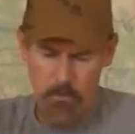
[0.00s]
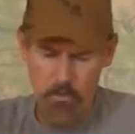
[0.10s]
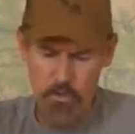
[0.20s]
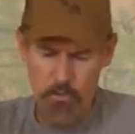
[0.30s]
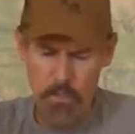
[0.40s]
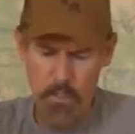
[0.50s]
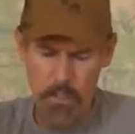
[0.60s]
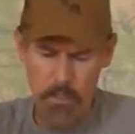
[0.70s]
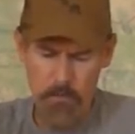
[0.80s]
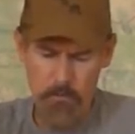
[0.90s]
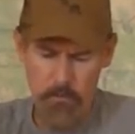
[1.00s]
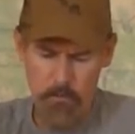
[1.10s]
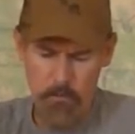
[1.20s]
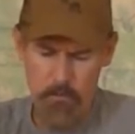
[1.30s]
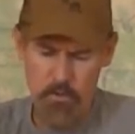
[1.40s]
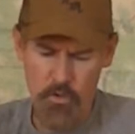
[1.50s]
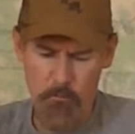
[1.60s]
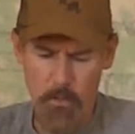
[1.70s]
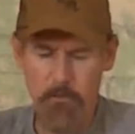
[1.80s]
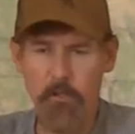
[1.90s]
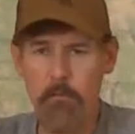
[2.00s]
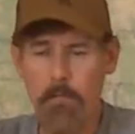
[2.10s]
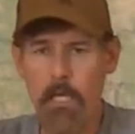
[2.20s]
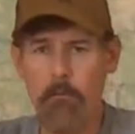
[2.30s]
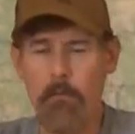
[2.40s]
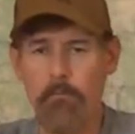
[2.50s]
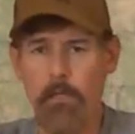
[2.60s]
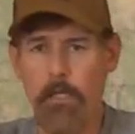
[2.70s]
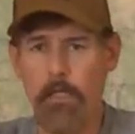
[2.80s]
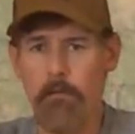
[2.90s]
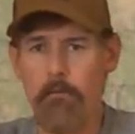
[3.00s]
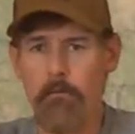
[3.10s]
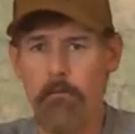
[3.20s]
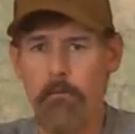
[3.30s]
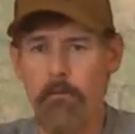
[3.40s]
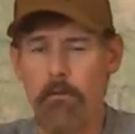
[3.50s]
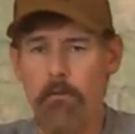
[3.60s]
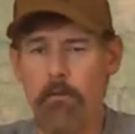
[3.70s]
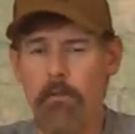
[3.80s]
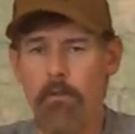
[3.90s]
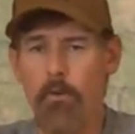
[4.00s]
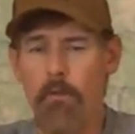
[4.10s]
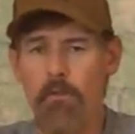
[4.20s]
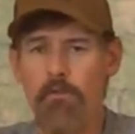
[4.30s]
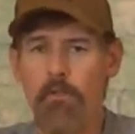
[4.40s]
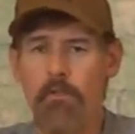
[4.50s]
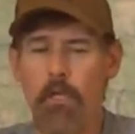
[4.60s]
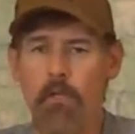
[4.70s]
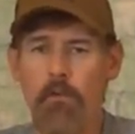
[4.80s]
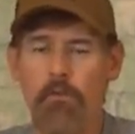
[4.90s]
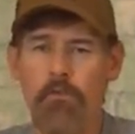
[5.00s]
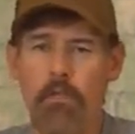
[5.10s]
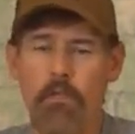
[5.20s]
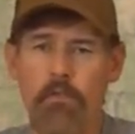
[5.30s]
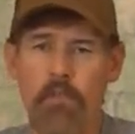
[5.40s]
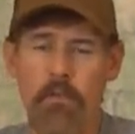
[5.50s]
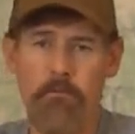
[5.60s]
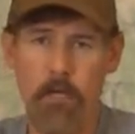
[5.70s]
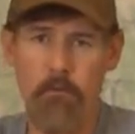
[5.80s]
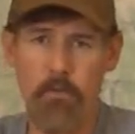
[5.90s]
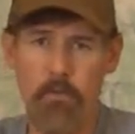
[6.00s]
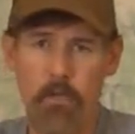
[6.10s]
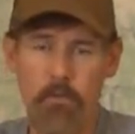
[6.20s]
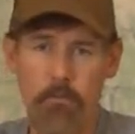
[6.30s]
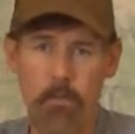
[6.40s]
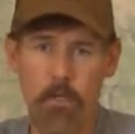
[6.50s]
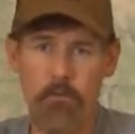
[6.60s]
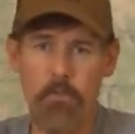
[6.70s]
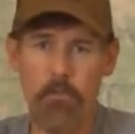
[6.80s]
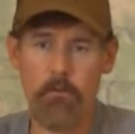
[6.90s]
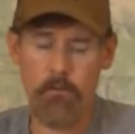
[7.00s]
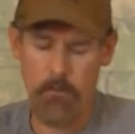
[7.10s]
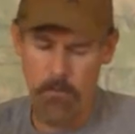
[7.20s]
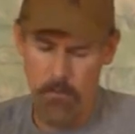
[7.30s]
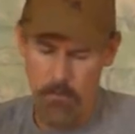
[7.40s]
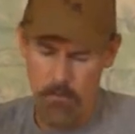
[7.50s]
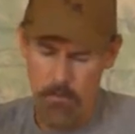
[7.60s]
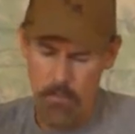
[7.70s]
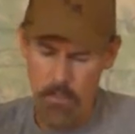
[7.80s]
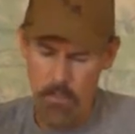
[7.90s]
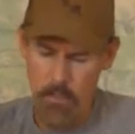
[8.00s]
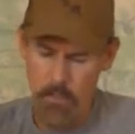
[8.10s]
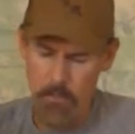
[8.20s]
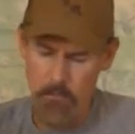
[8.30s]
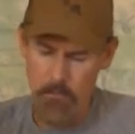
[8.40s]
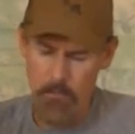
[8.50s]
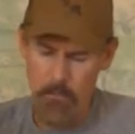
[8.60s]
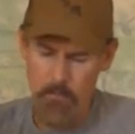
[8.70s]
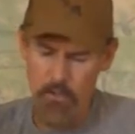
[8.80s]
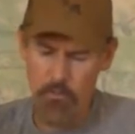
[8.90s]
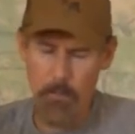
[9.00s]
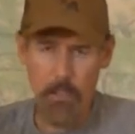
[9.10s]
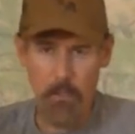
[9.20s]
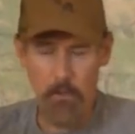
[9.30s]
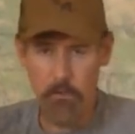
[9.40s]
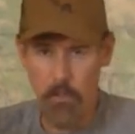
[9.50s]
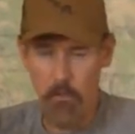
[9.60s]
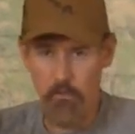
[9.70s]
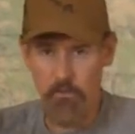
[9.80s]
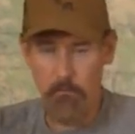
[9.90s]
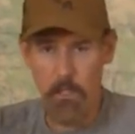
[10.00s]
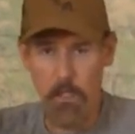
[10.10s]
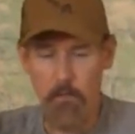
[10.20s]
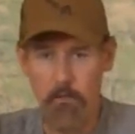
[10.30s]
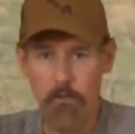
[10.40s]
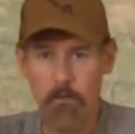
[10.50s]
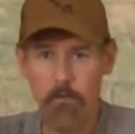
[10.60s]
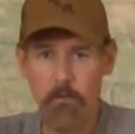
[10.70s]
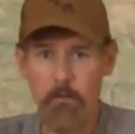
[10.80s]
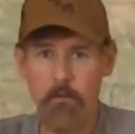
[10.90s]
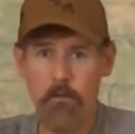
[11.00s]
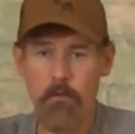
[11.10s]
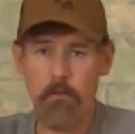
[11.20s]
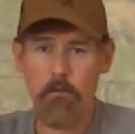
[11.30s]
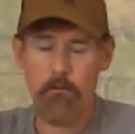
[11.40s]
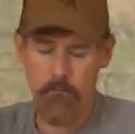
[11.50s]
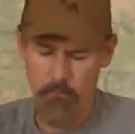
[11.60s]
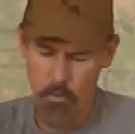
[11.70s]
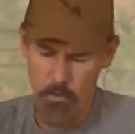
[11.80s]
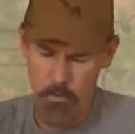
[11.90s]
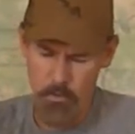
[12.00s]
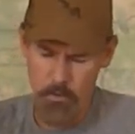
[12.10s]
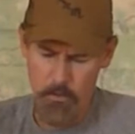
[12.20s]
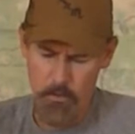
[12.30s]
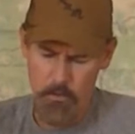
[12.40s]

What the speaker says: You can do a monthly payment plan. And what this entails is a $500 deposit, and then you pay $100 a month for